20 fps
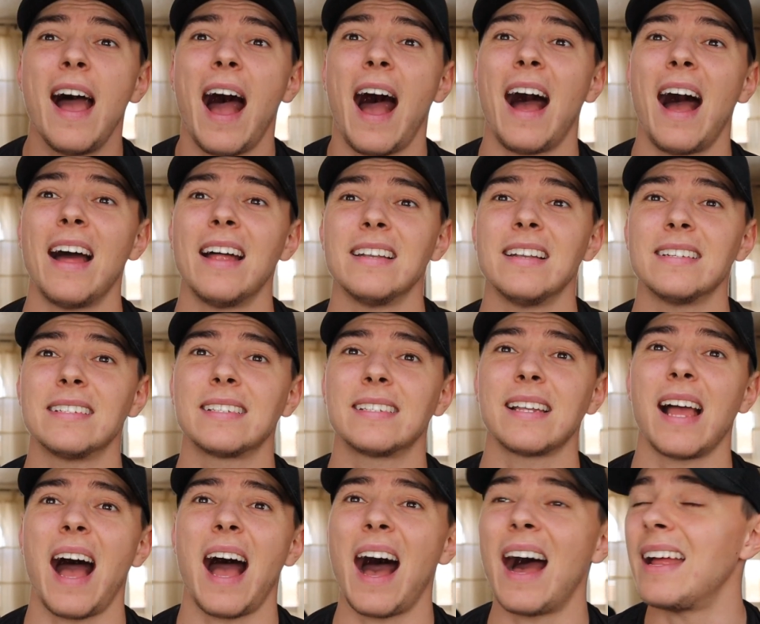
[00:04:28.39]
and
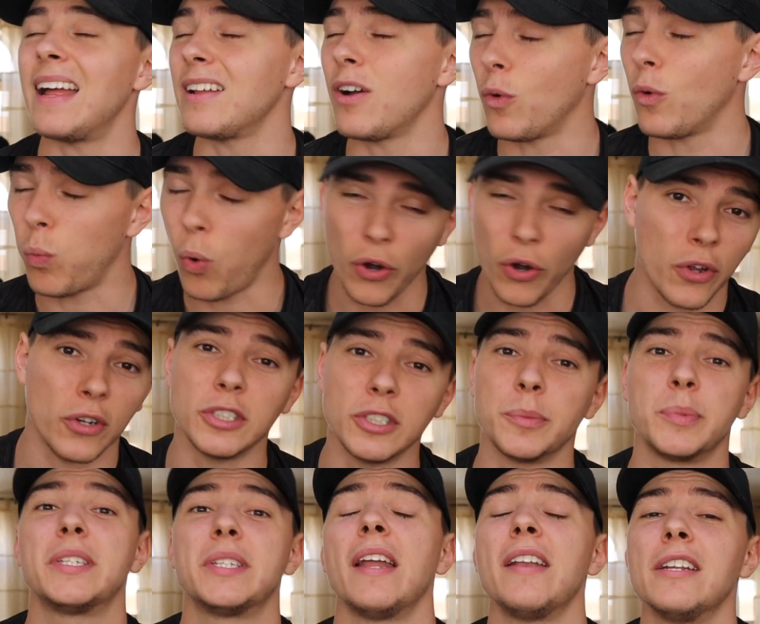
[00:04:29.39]
I
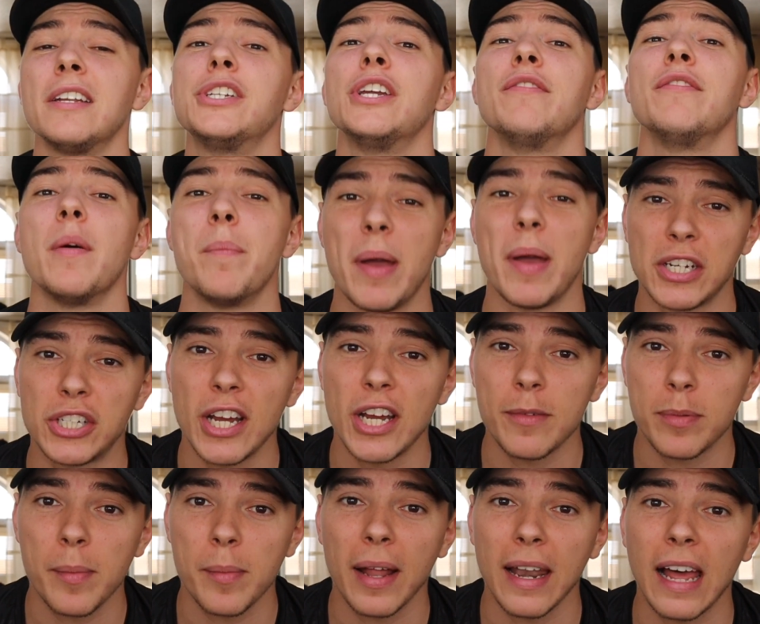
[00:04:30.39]
100% achieved the best
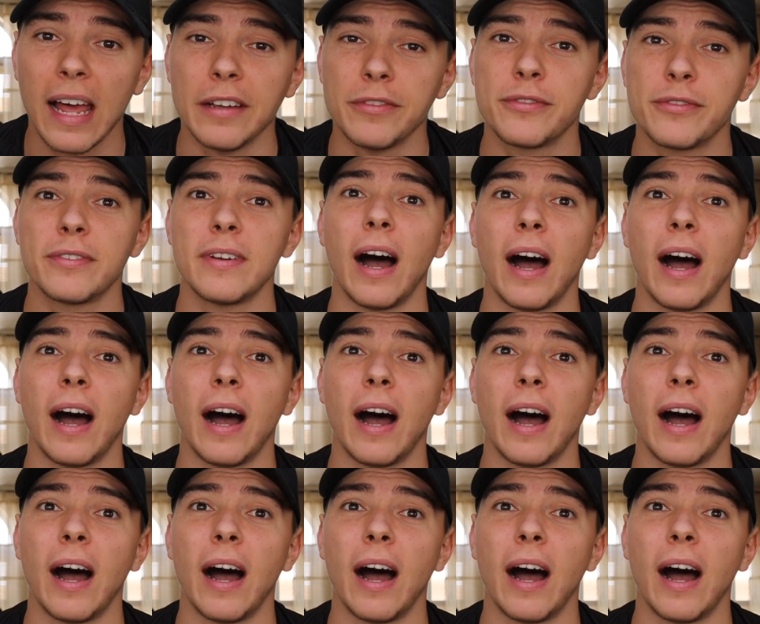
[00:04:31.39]
shape of my life.